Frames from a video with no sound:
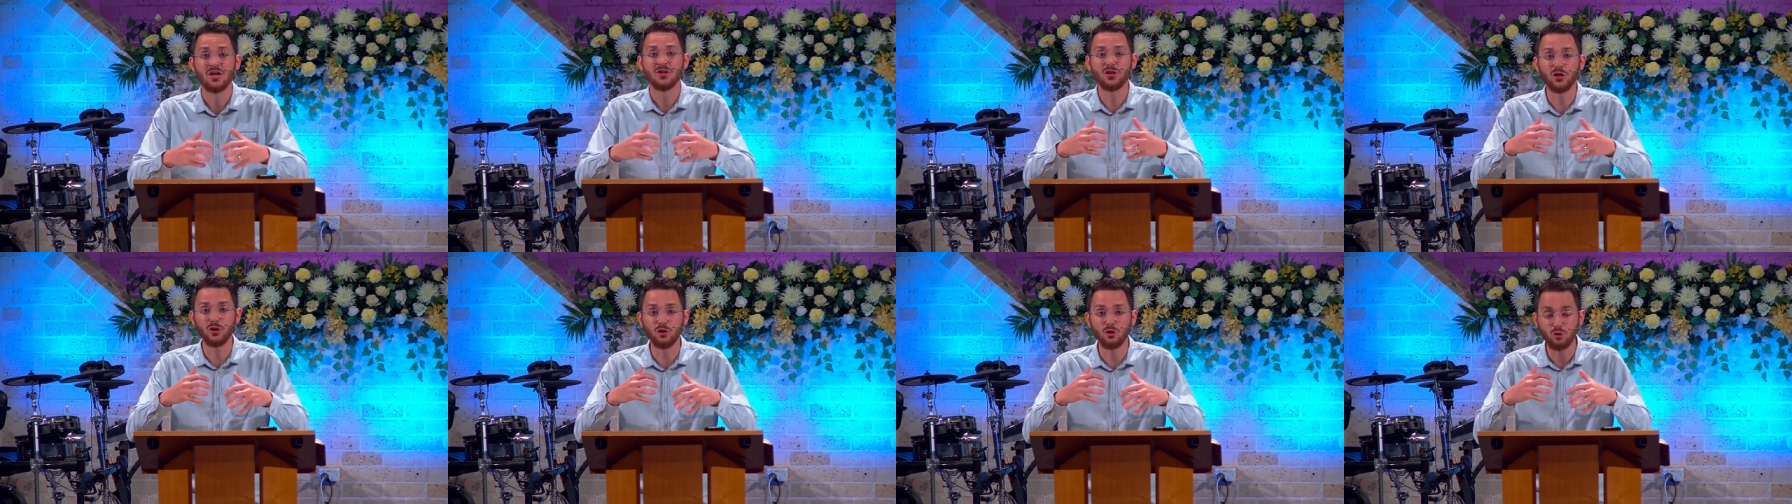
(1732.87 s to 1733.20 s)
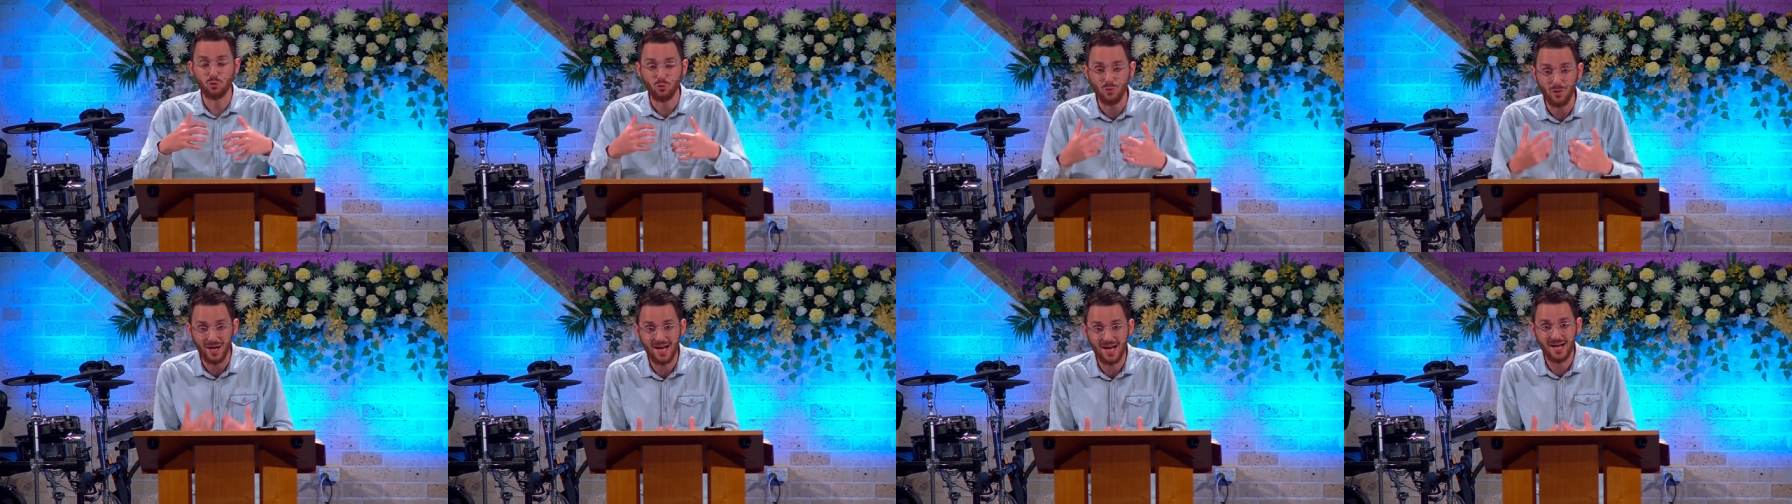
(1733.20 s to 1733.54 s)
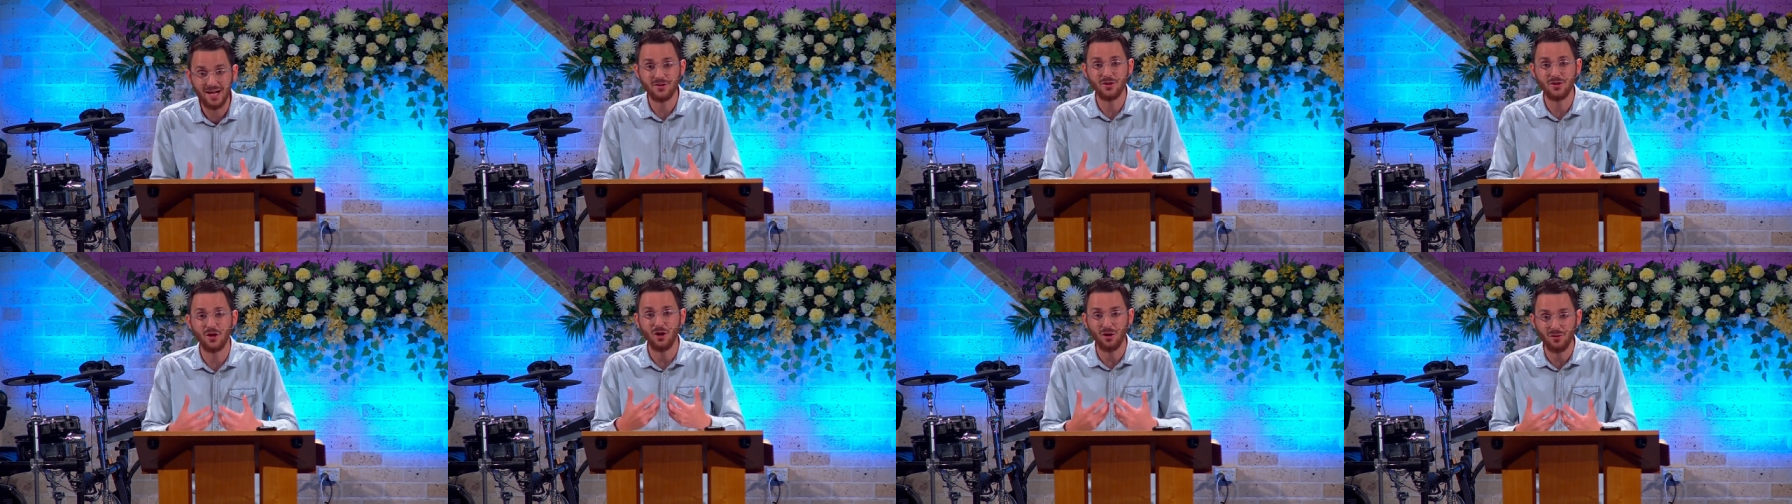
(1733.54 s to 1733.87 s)
the
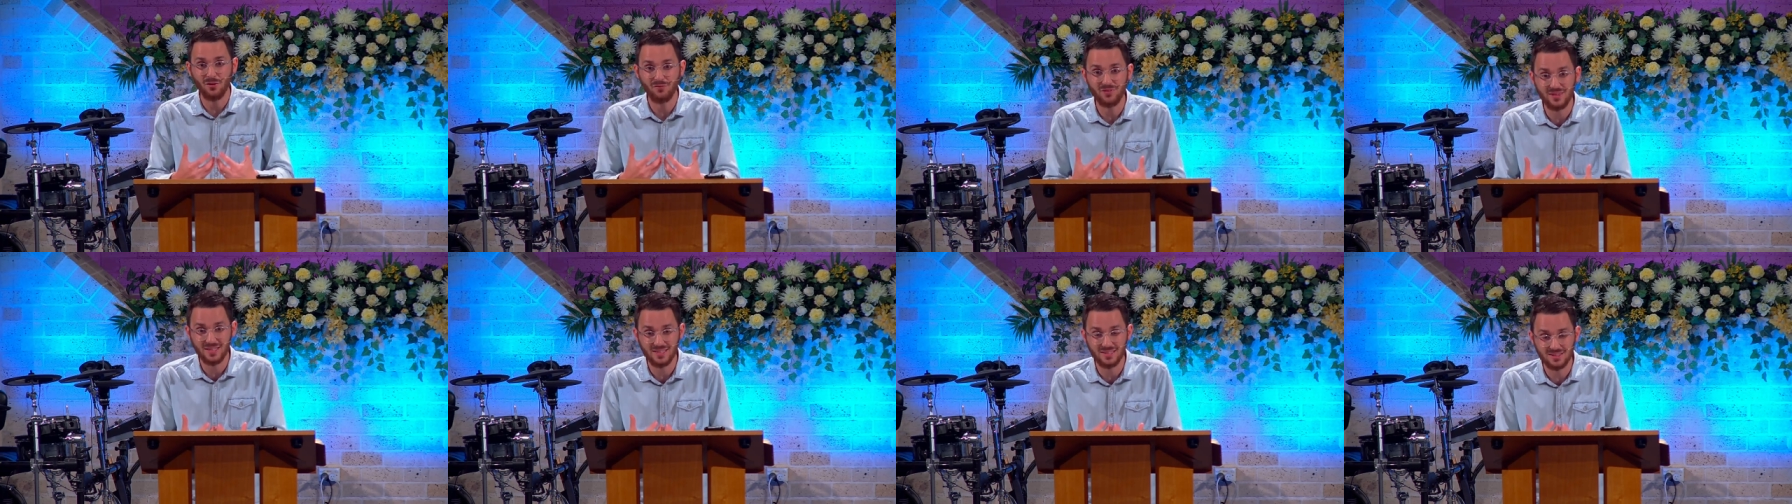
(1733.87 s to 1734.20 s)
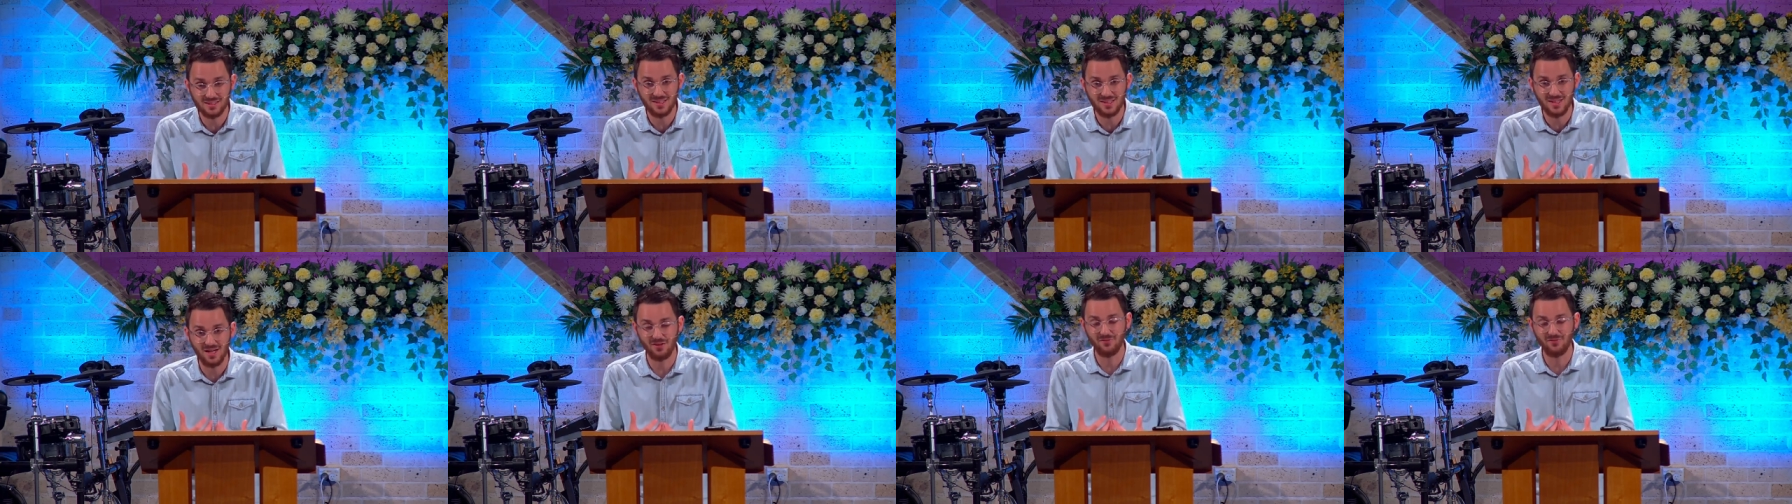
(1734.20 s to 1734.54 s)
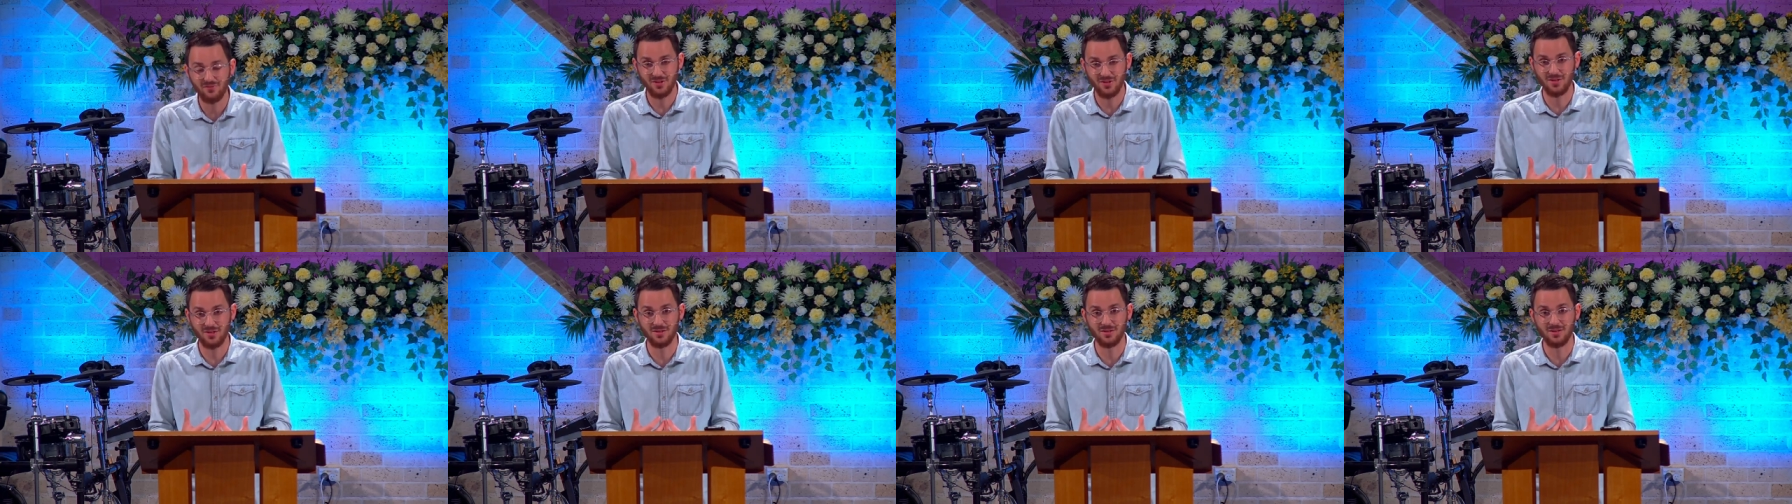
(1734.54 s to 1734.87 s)
ground of this
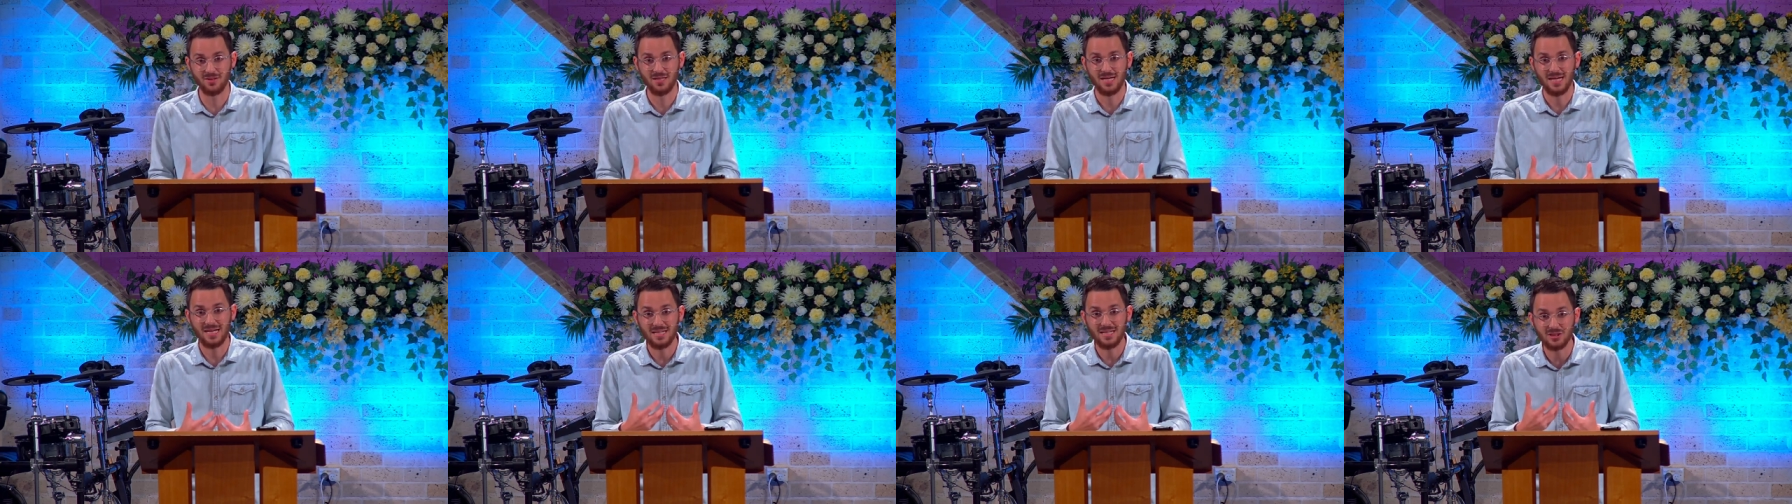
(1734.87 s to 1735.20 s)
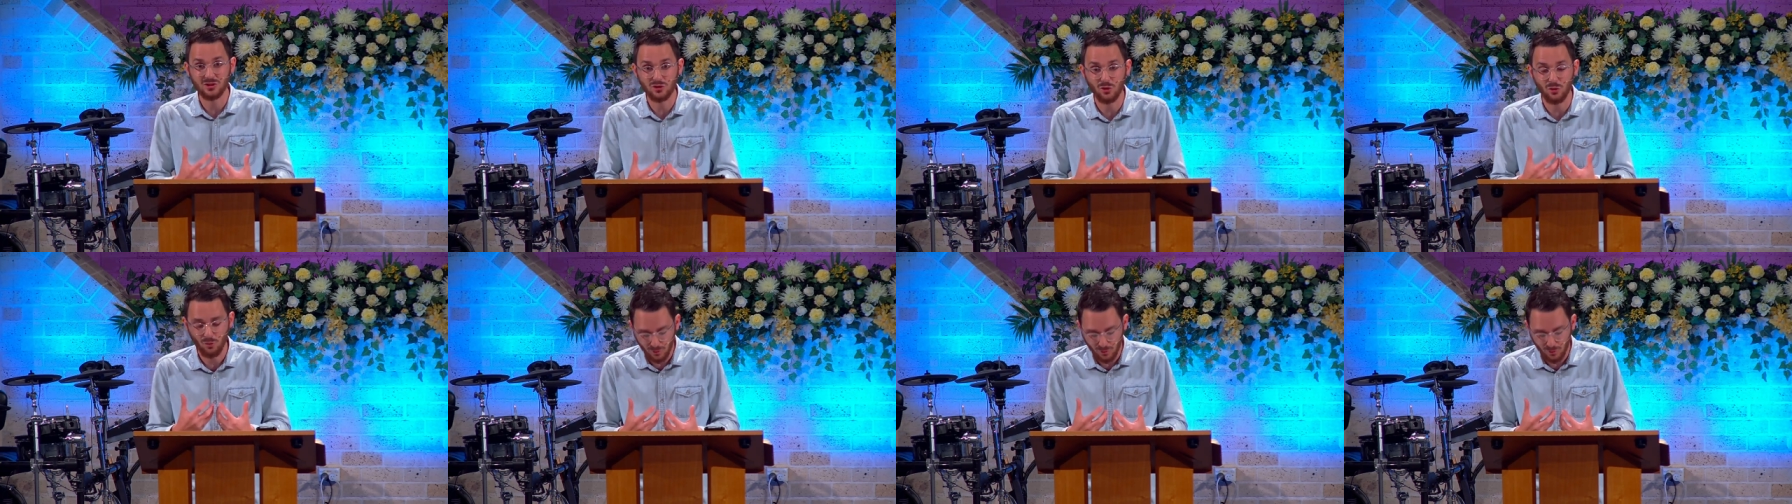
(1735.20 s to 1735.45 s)
covenant. It is